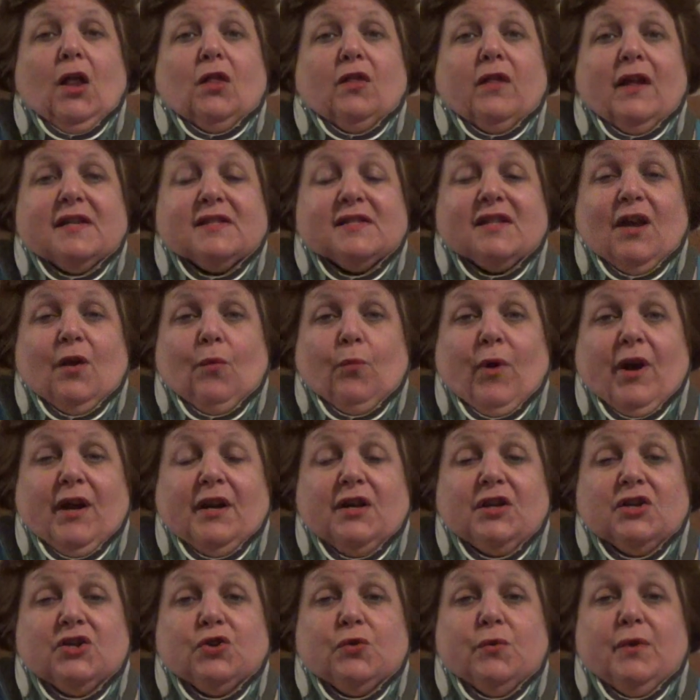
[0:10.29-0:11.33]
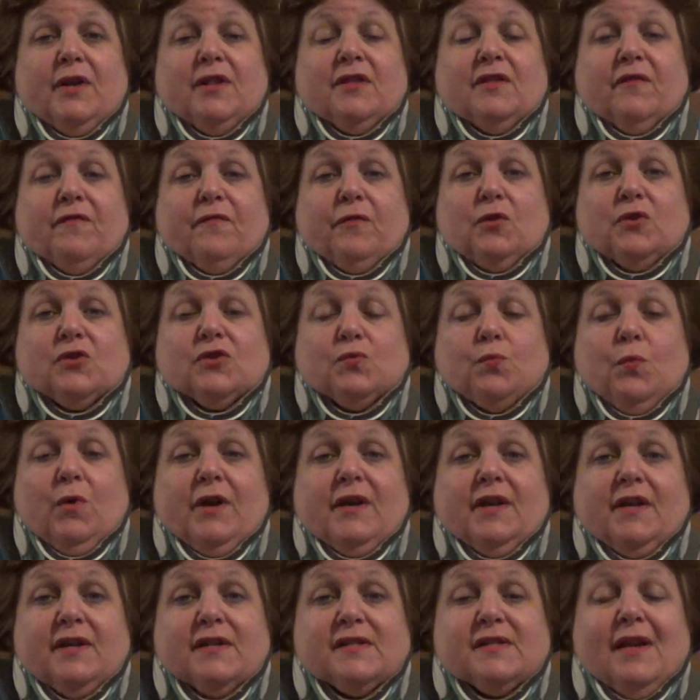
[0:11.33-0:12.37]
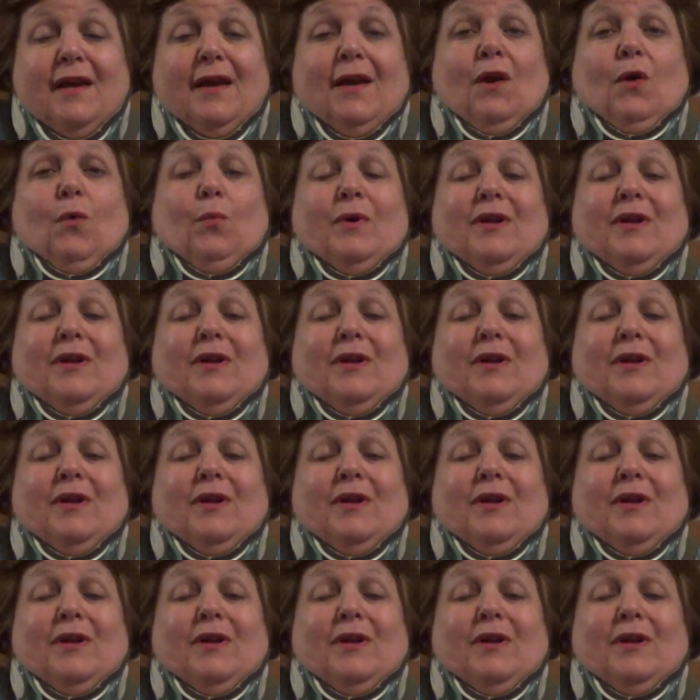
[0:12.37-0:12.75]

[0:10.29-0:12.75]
Let's get right into it. The first one is